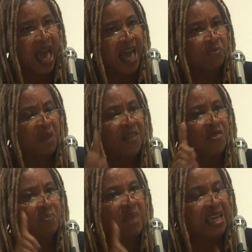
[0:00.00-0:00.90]
And
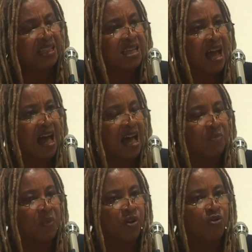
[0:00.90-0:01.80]
in the
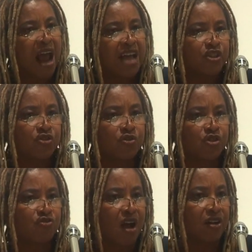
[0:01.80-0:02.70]
meantime,
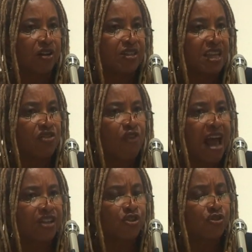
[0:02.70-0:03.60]
grassroots struggles and
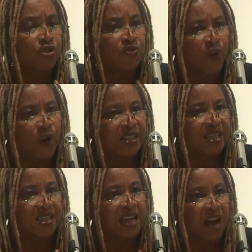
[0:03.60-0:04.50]
grassroots
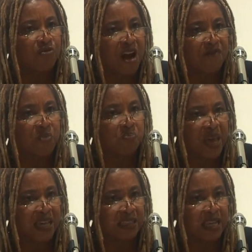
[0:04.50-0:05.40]
voices like Reverend
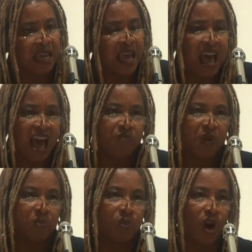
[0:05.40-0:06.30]
Pinckney
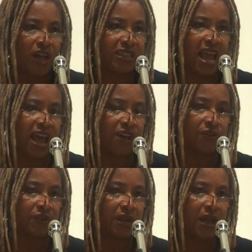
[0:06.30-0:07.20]
have been brought down.
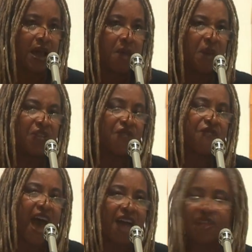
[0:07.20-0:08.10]
But the
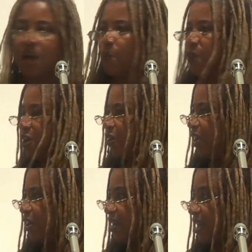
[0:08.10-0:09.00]
fact that we are
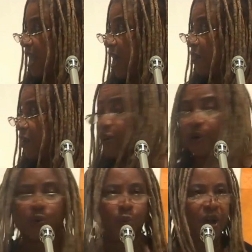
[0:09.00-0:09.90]
here
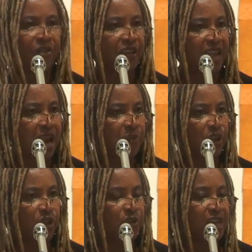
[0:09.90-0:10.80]
together with
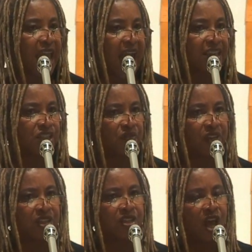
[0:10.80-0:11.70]
labor union
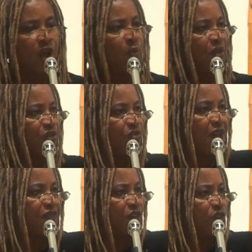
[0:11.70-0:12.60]
activists, with the
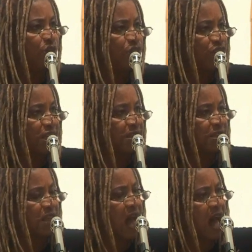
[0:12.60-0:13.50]

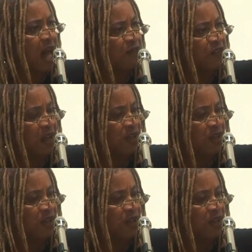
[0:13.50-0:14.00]
revolutions of